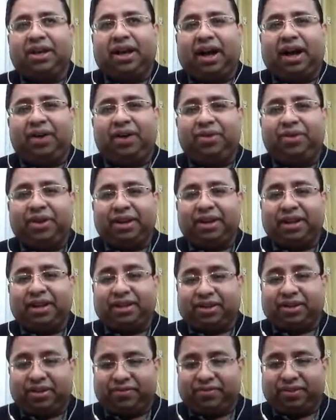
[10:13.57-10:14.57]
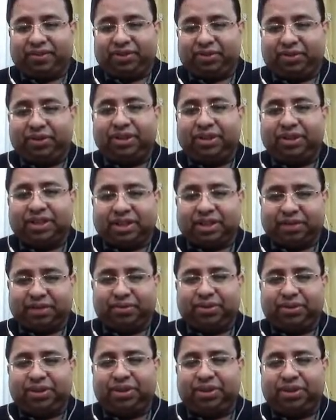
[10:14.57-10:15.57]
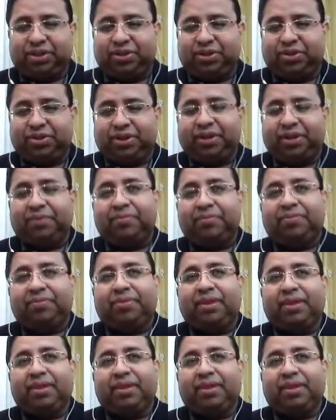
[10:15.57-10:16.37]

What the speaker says: how you can get the conference. We'll discuss about this issue today.